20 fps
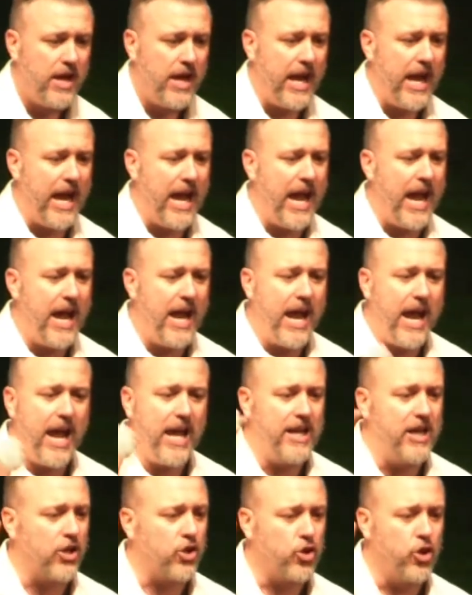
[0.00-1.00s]

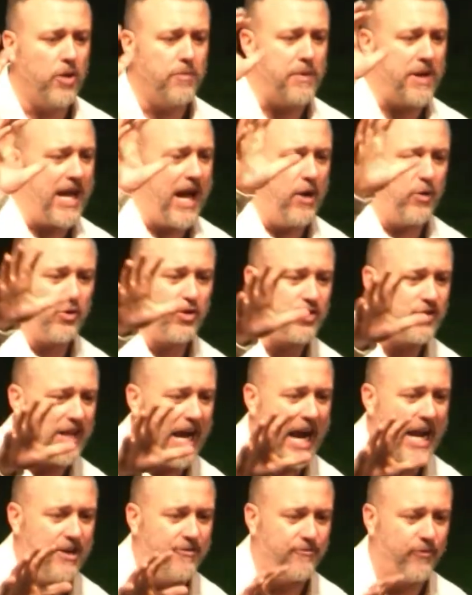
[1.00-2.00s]
And it could be
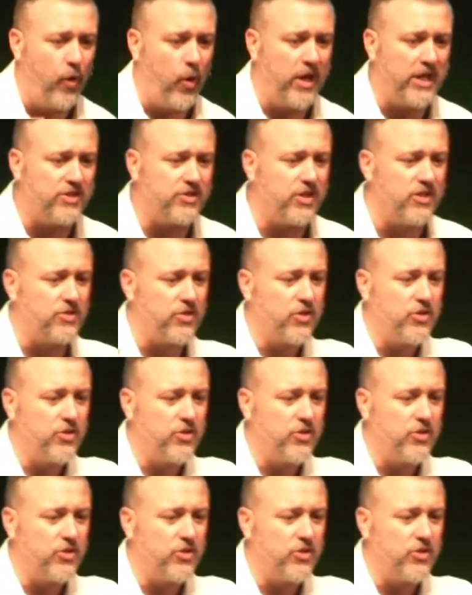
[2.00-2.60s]
outside voices,